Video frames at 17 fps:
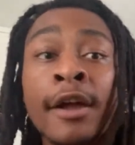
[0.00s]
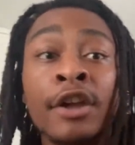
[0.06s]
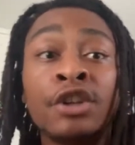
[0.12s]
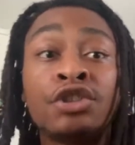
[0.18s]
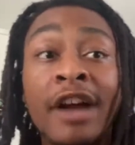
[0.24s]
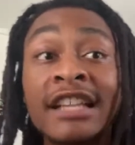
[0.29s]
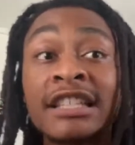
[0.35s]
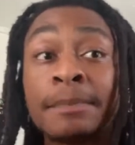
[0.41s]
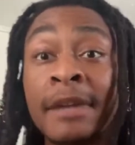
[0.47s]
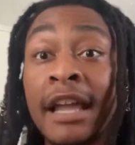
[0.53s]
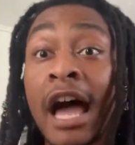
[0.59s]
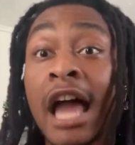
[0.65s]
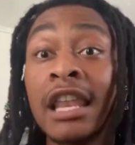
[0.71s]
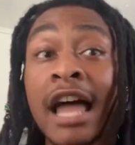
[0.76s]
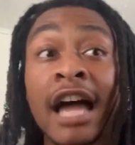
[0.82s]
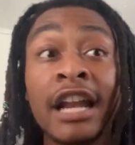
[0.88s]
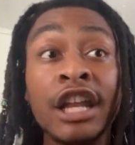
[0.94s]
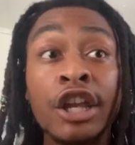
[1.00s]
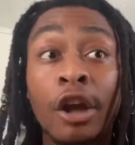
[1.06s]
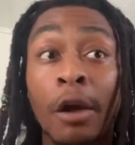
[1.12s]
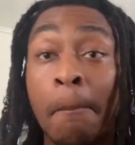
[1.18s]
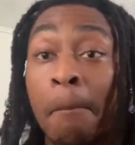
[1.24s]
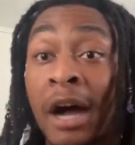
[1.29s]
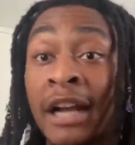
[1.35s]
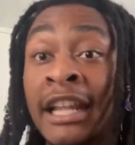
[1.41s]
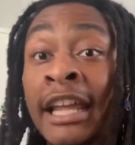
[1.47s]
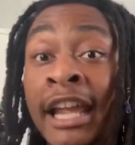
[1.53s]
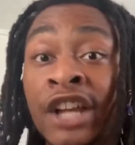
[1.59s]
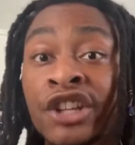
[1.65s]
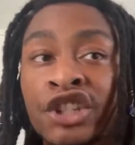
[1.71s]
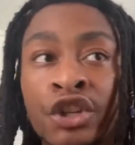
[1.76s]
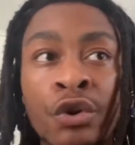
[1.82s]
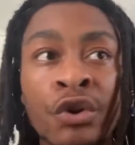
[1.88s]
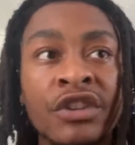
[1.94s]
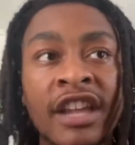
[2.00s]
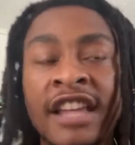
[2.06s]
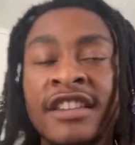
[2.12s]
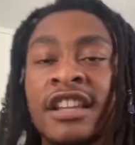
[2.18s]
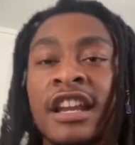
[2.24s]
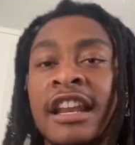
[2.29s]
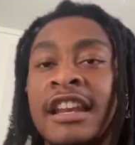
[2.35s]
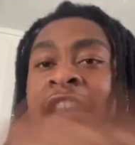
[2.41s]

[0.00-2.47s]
trust me, a lot of your money issue is gonna